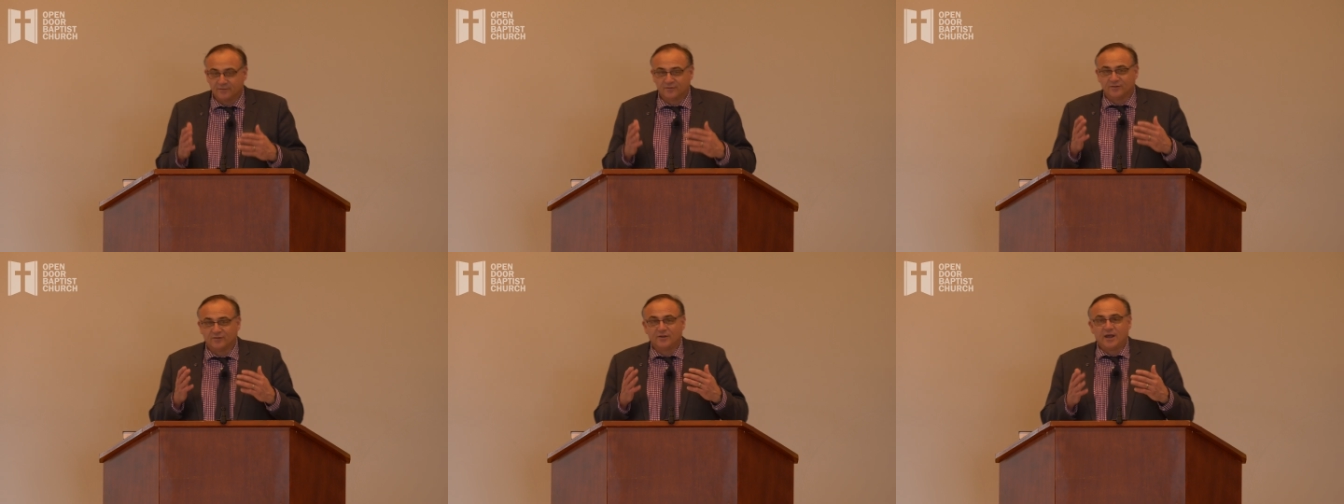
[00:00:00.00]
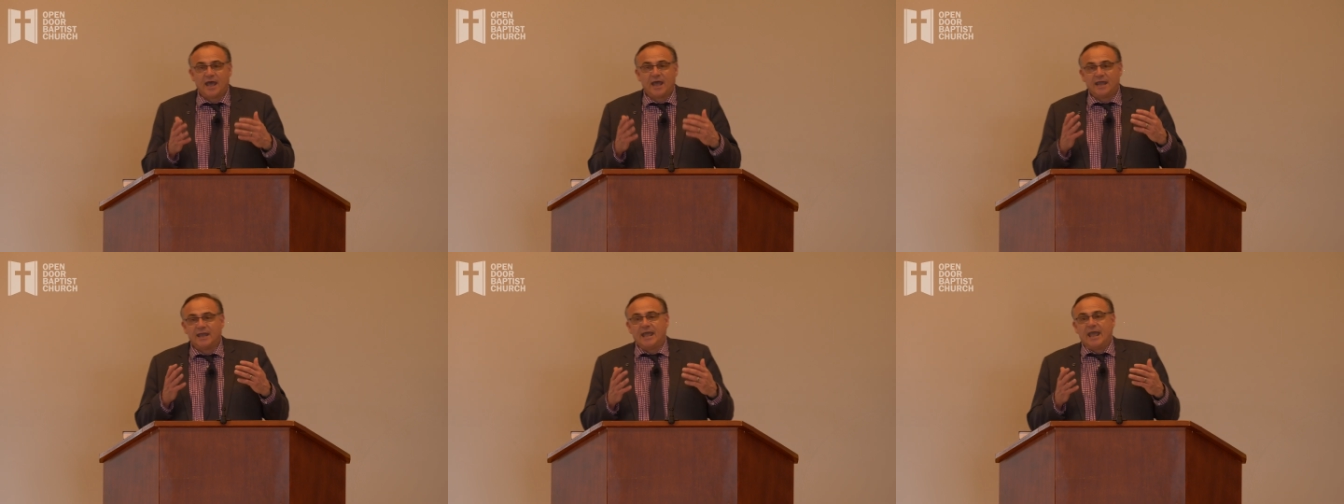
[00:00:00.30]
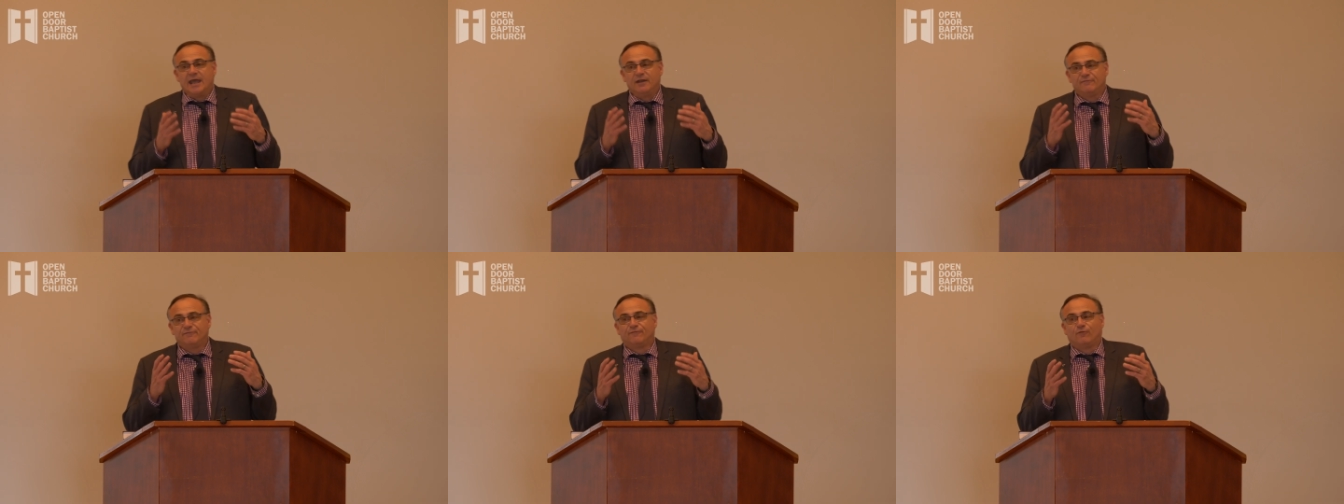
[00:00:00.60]
and today
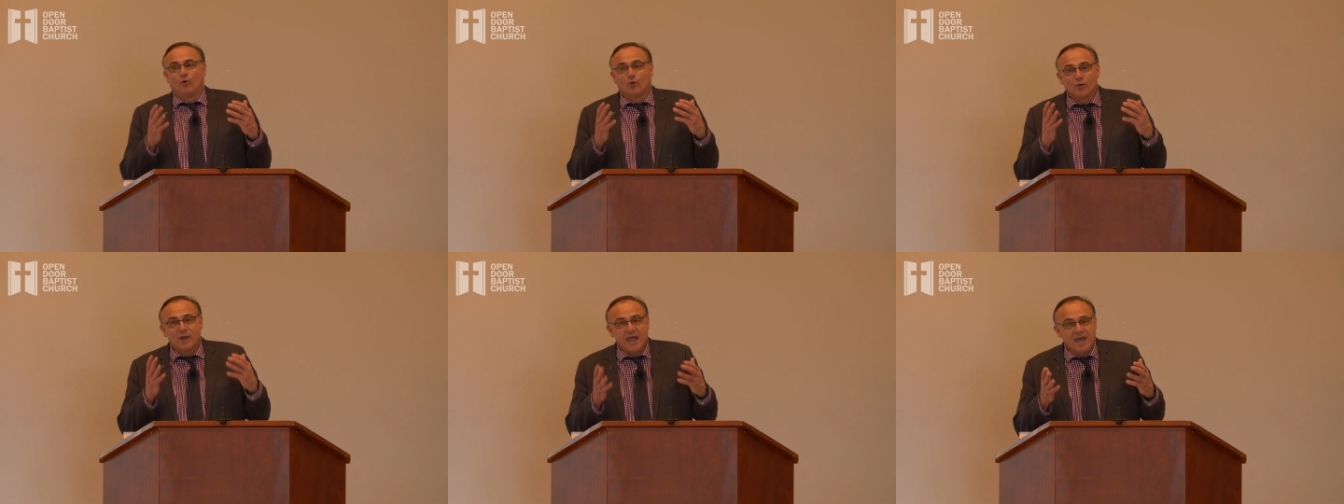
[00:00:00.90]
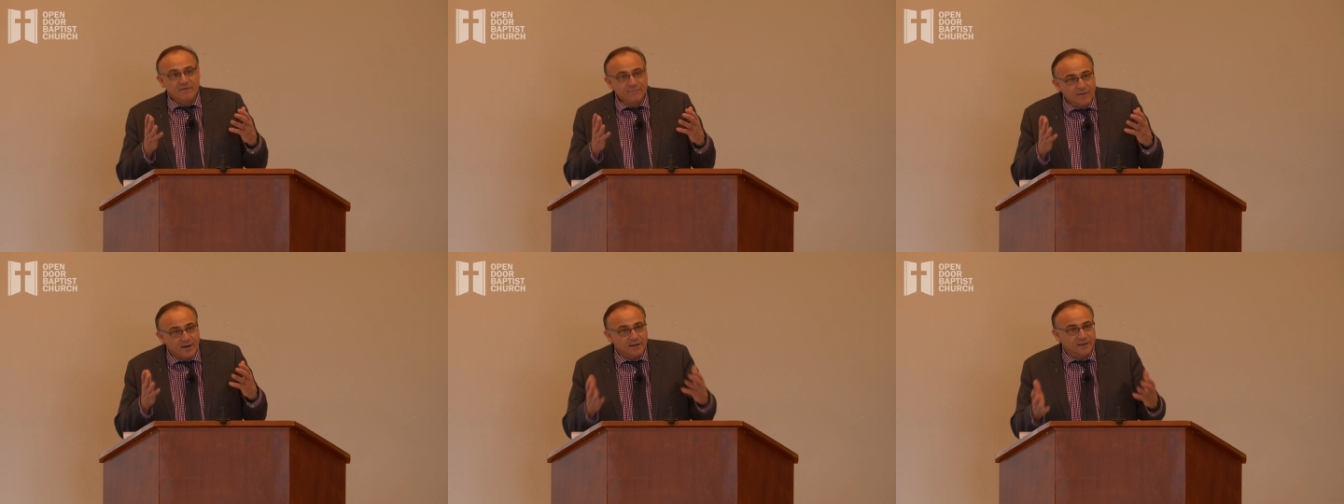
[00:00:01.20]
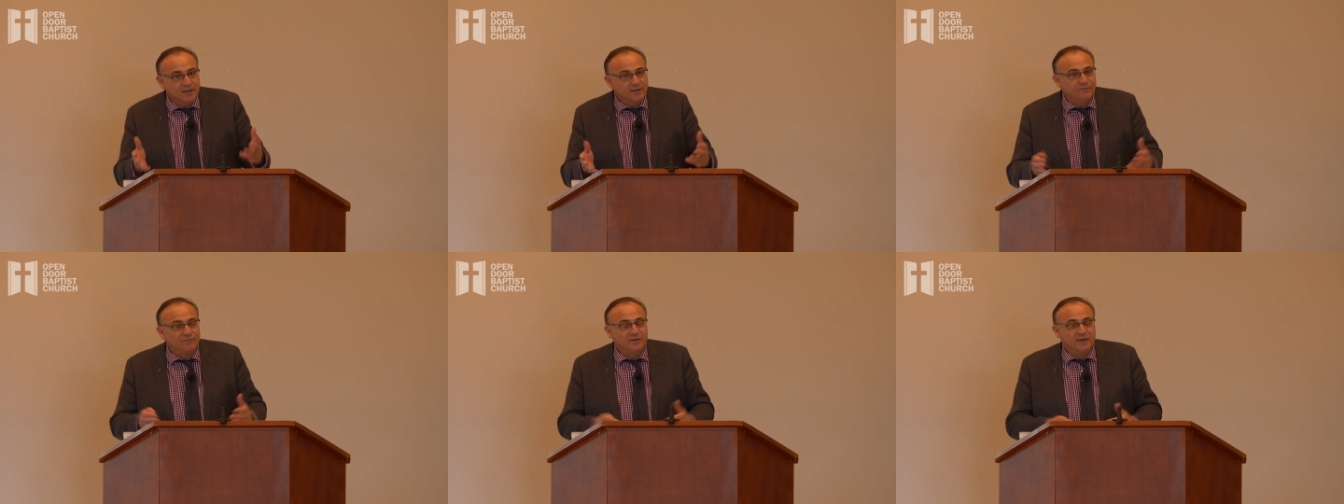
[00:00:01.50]
and
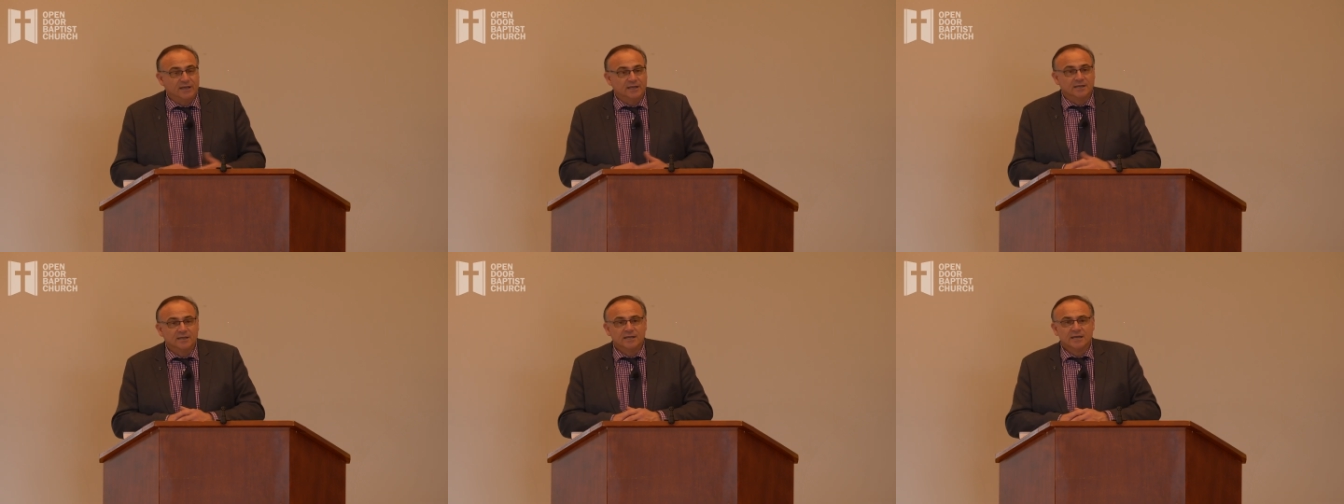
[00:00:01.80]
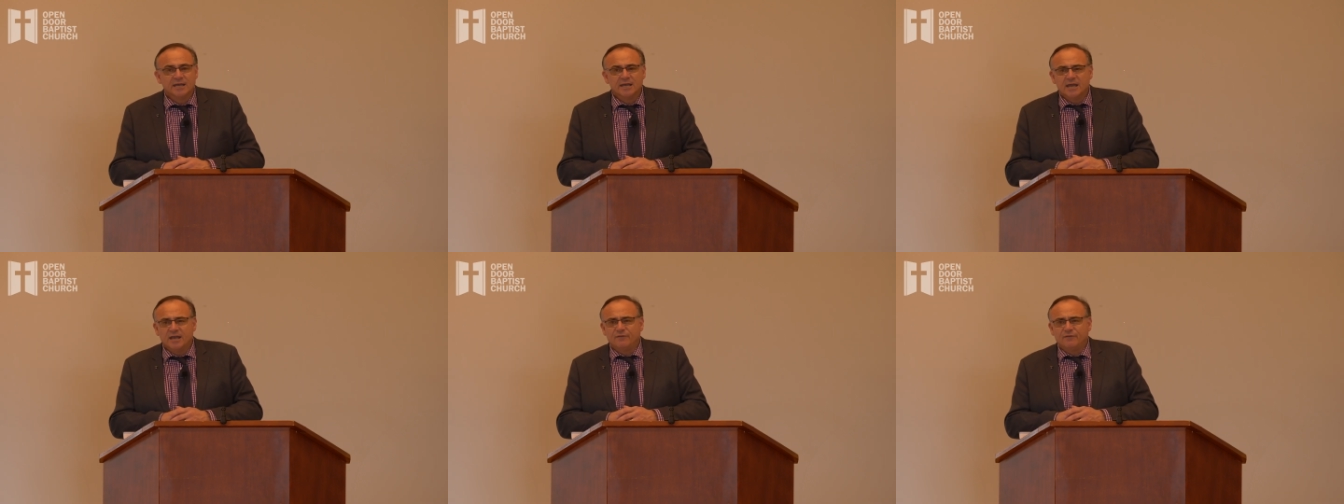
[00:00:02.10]
forever if he